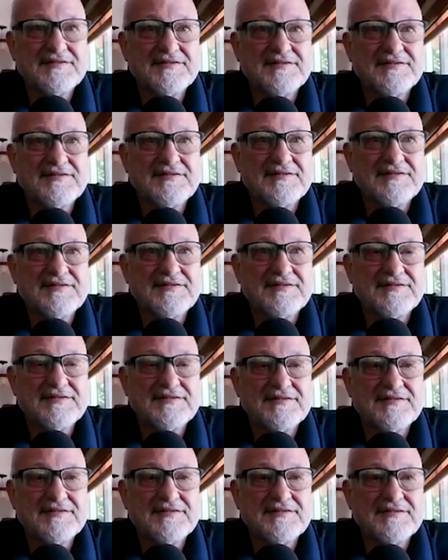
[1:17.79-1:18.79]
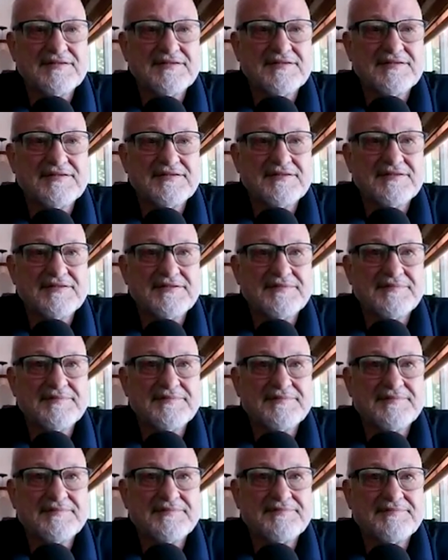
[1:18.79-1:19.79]

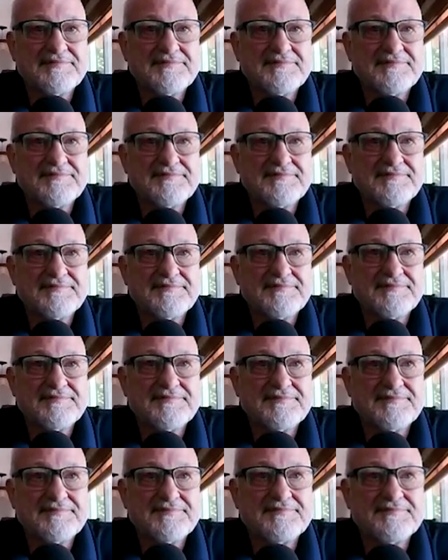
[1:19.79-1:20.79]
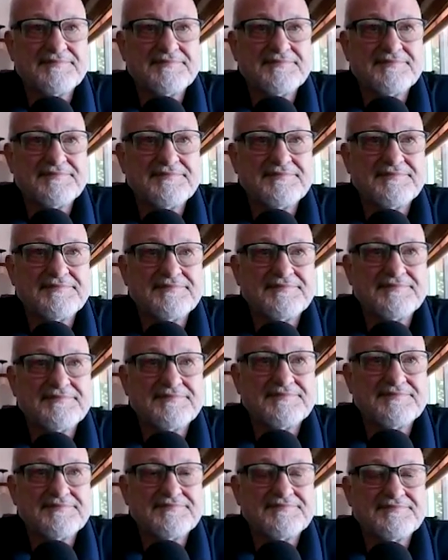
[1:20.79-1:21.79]

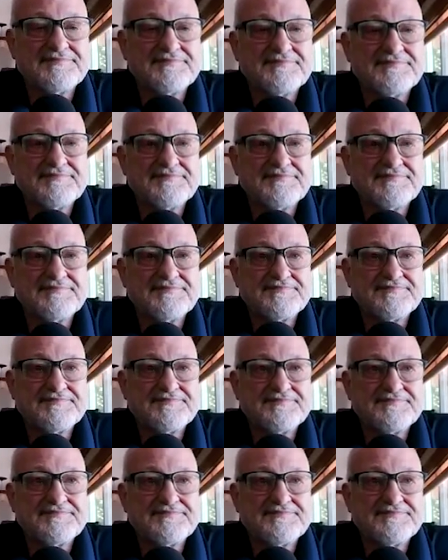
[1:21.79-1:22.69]
(silent)